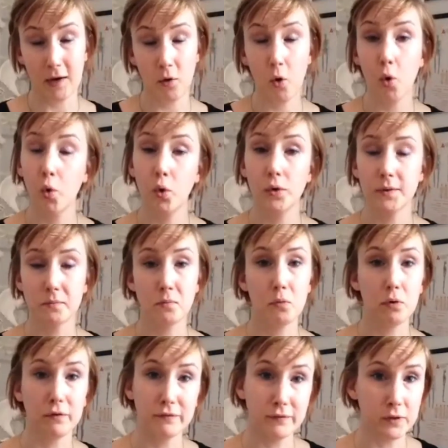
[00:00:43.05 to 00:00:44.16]
hold
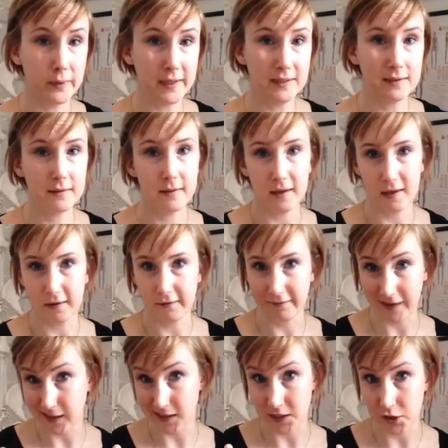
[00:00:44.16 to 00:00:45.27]
more fluid than
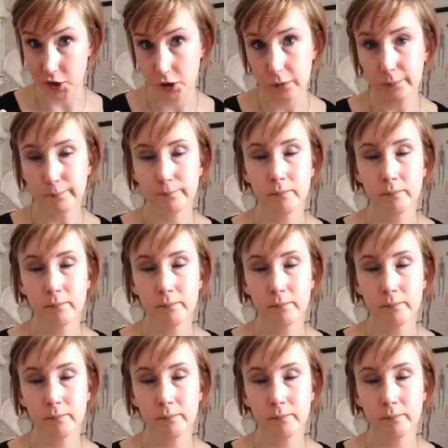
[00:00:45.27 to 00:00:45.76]
fatty tissue.